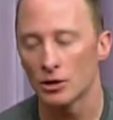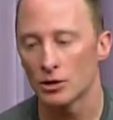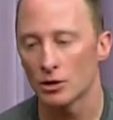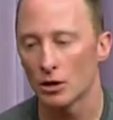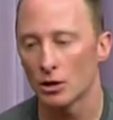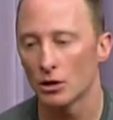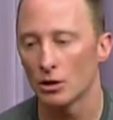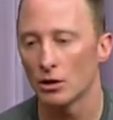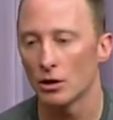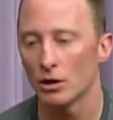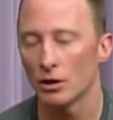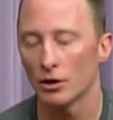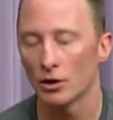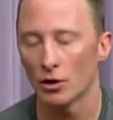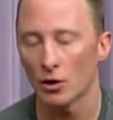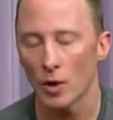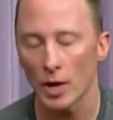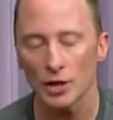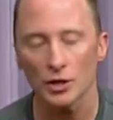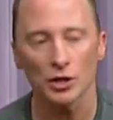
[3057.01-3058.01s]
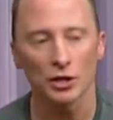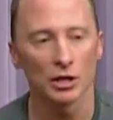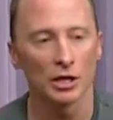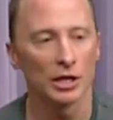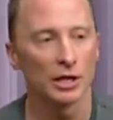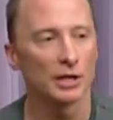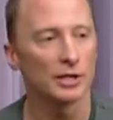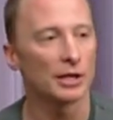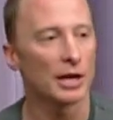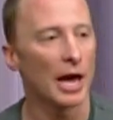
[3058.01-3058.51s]
So the question
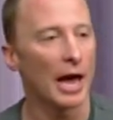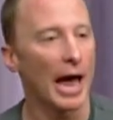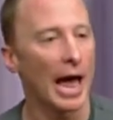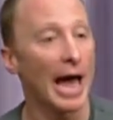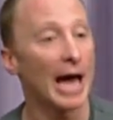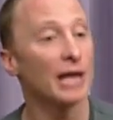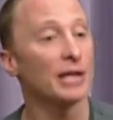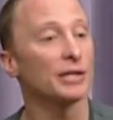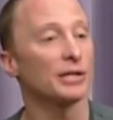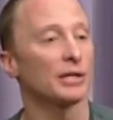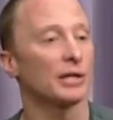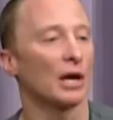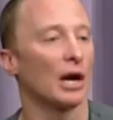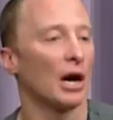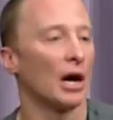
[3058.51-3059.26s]
is, as